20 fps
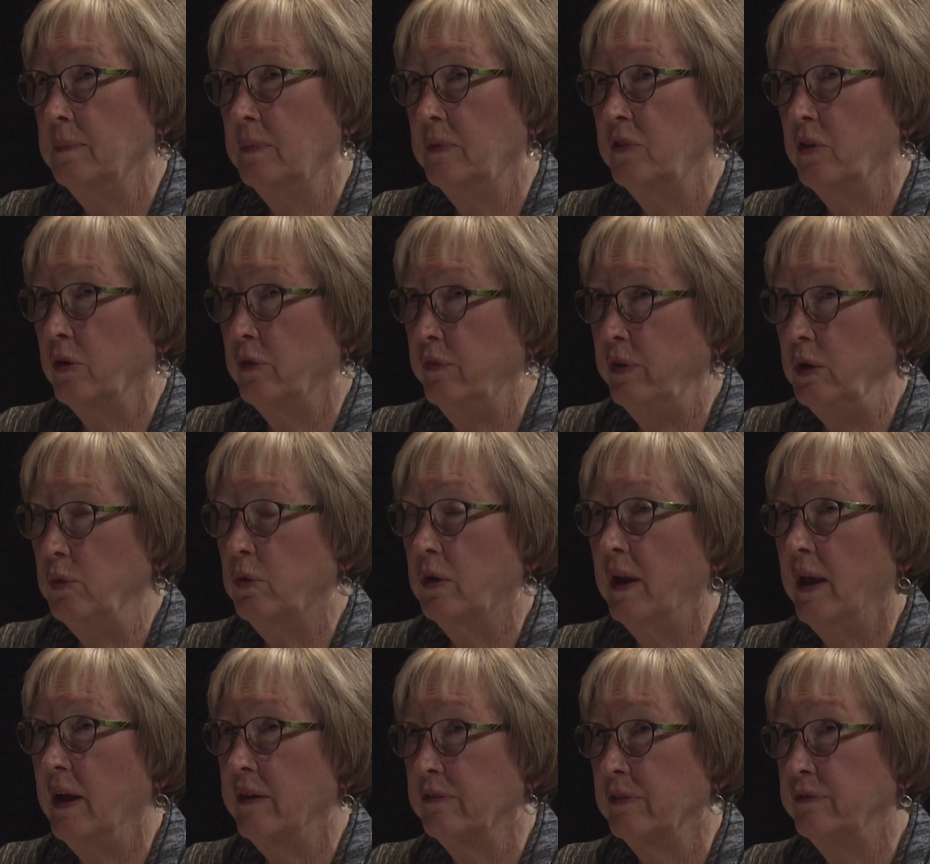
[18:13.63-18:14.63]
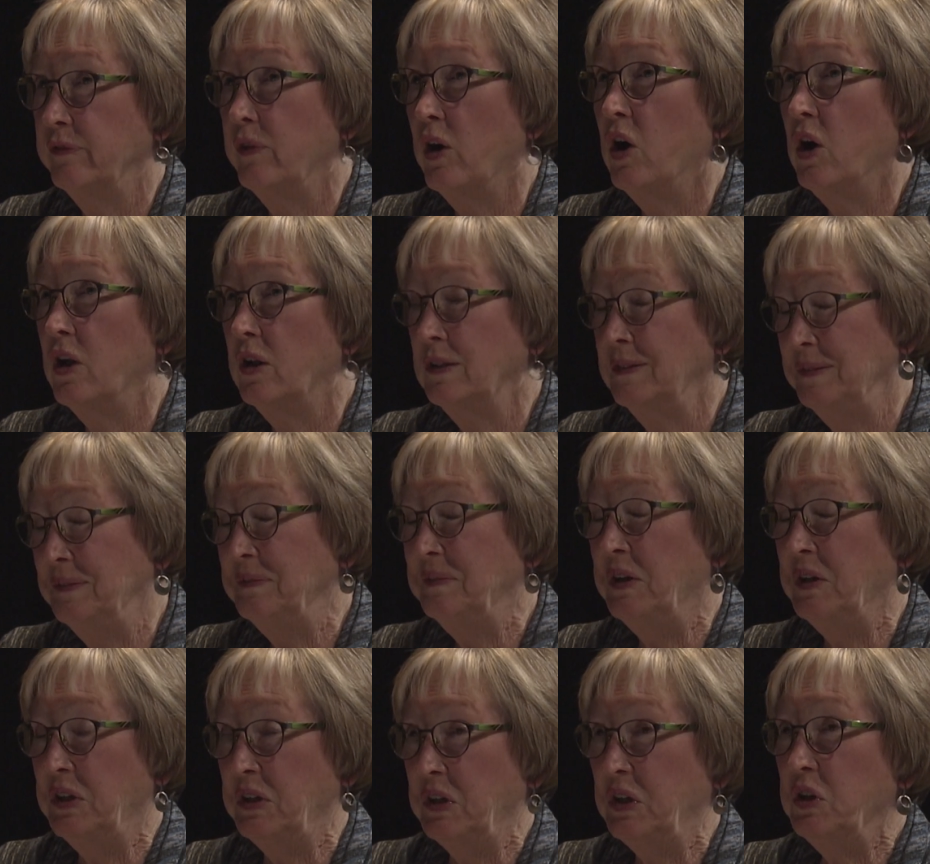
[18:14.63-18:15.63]
So if he were to have a fall
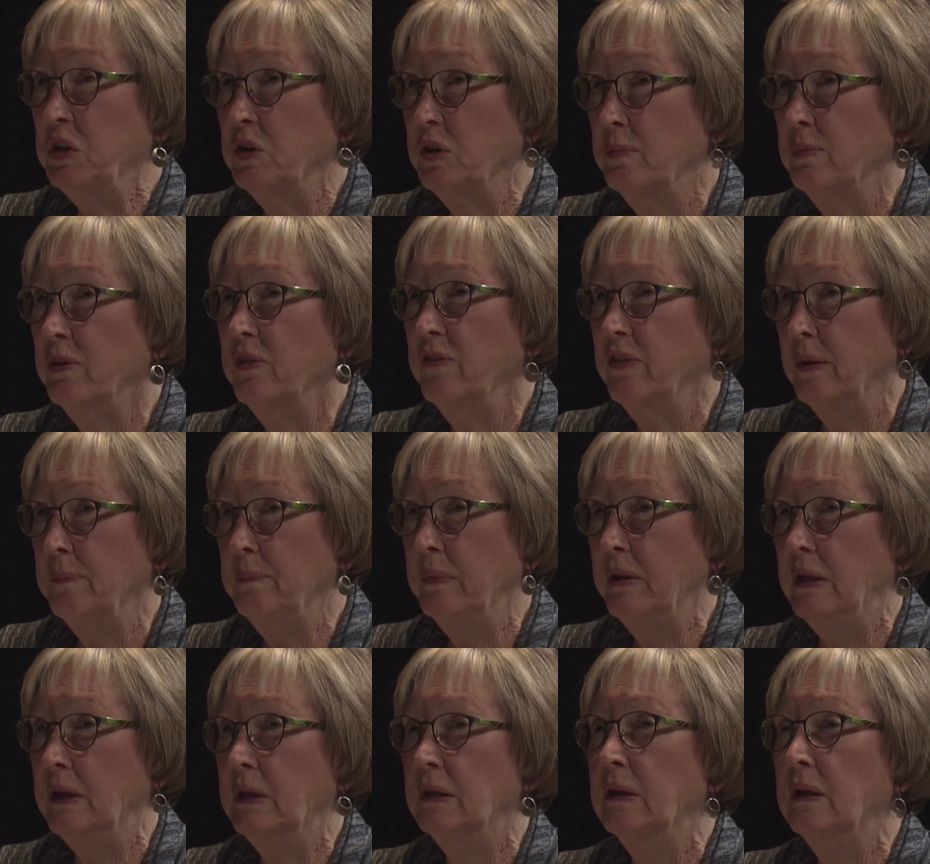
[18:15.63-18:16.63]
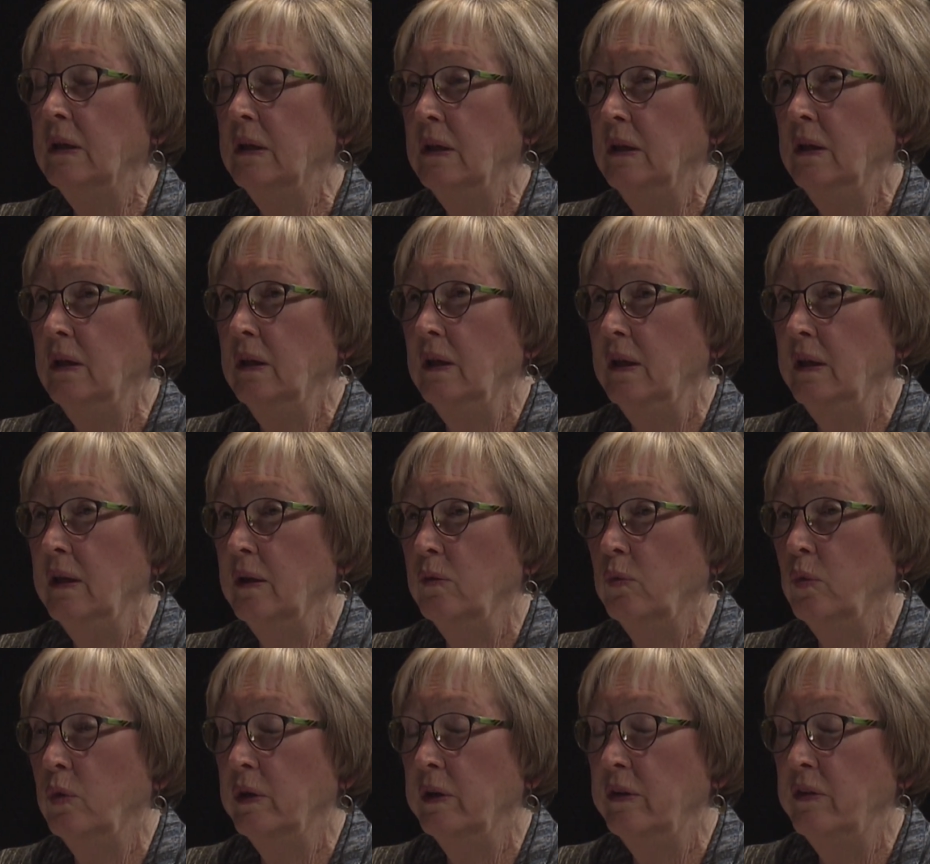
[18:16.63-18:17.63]
on a curb or something, it
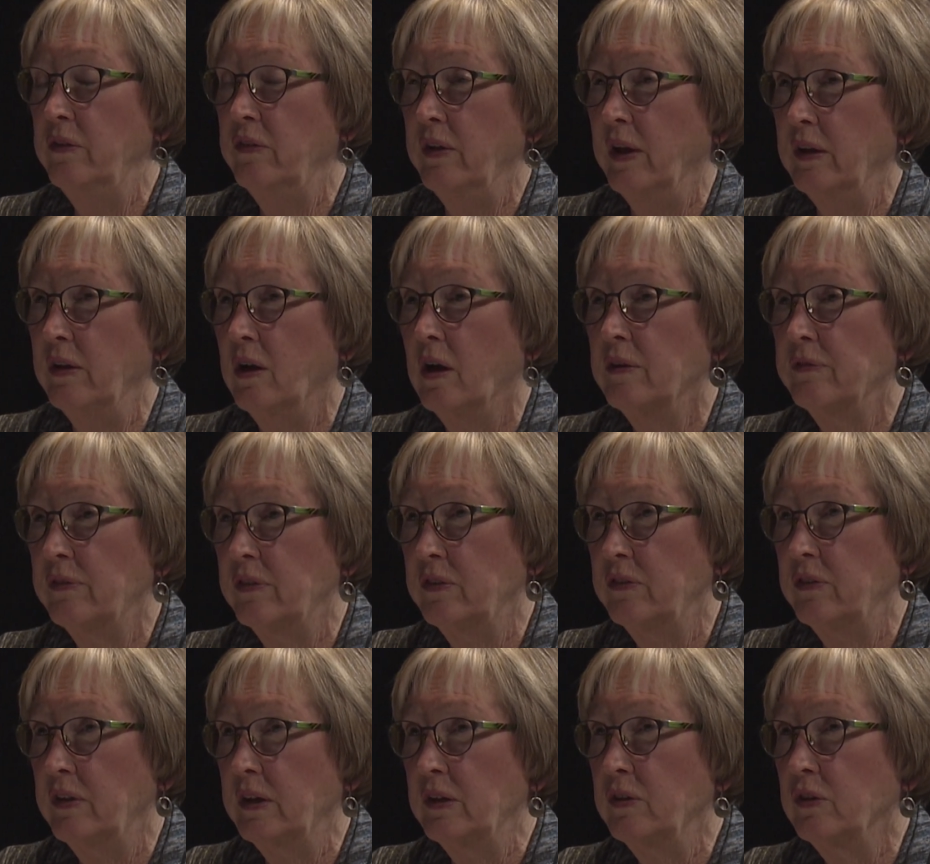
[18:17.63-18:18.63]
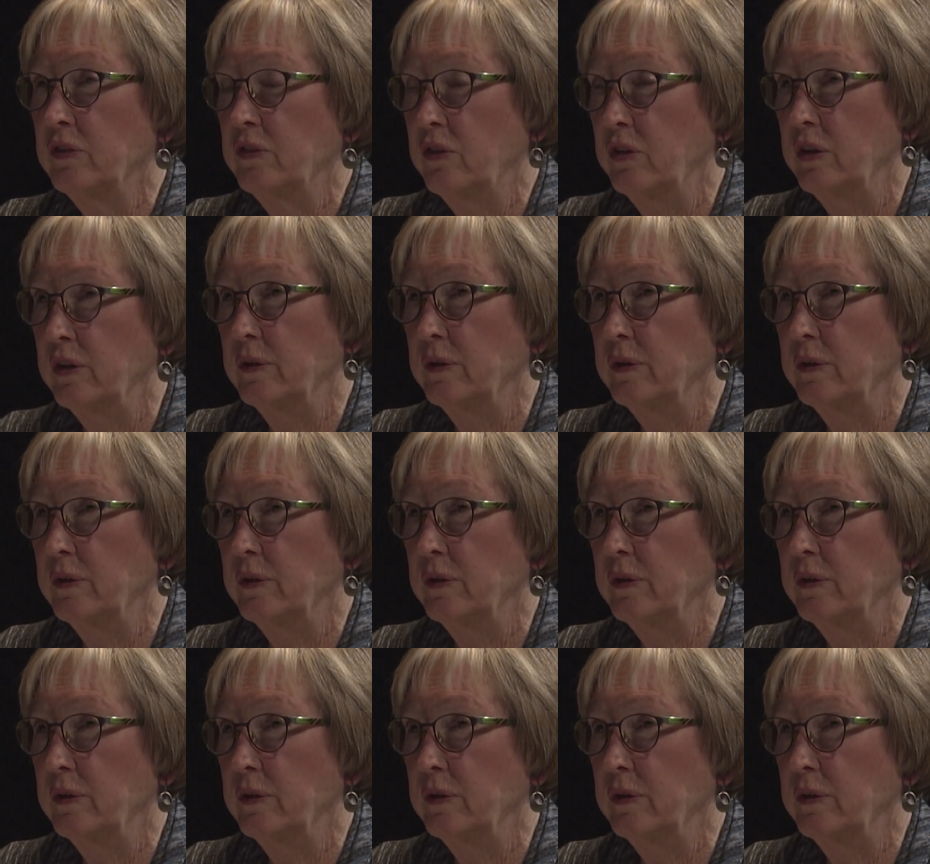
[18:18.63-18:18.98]
would send off the signal too.